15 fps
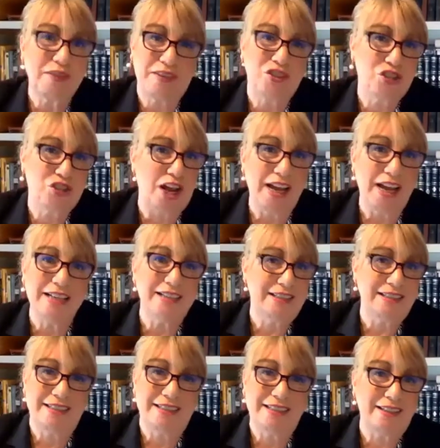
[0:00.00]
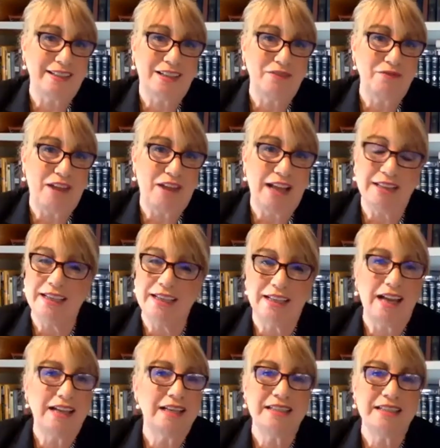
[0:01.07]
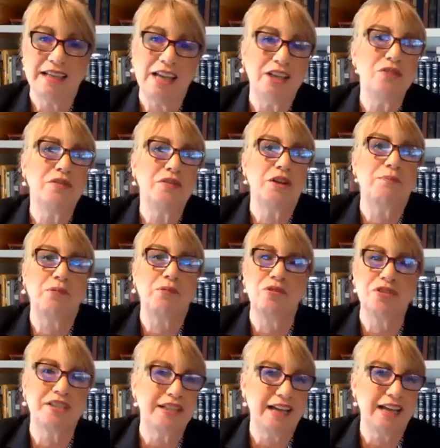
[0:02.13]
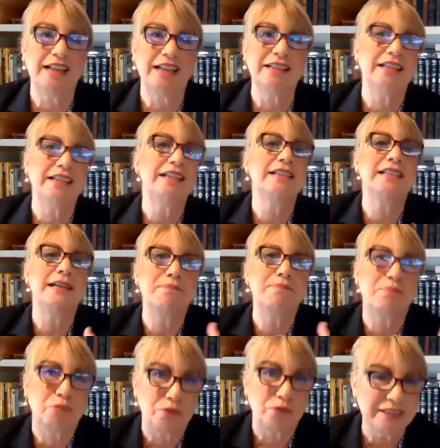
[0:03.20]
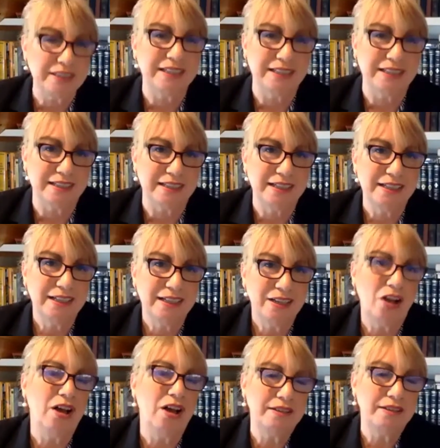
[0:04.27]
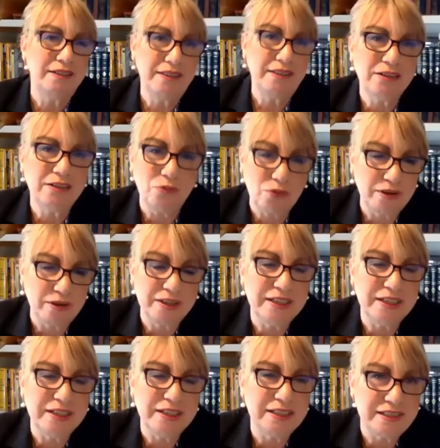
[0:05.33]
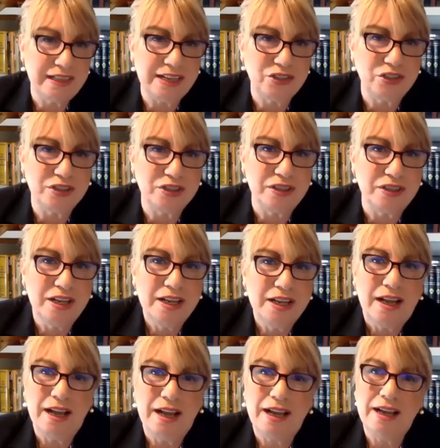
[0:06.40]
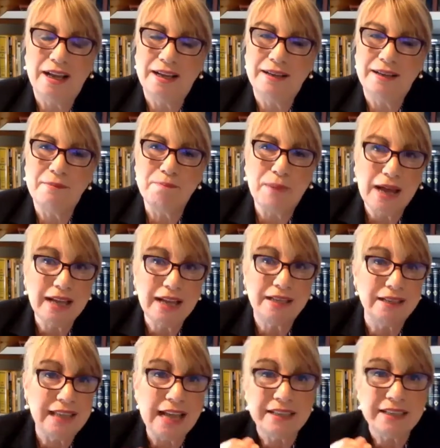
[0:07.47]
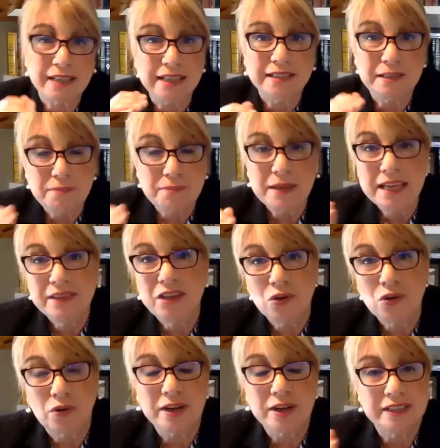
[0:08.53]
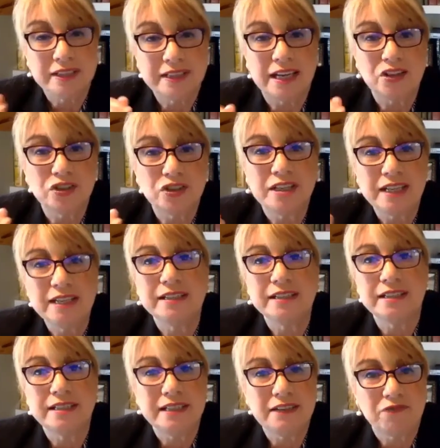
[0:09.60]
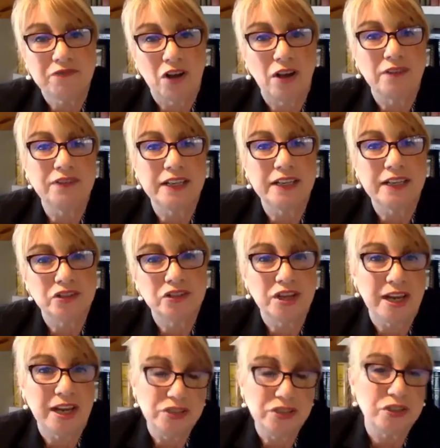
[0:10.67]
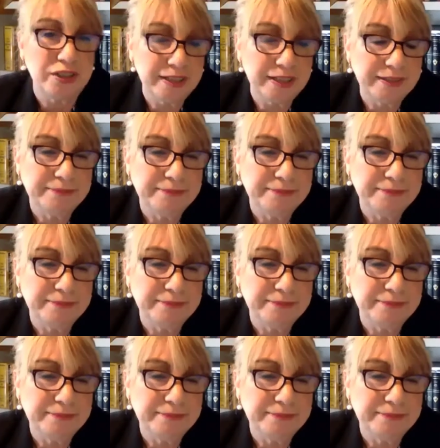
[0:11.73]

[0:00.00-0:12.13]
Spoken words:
the giants in Silicon Valley, and I can tell you their personality is imprinted on that organization. But that doesn't mean the organization isn't evolving and changing.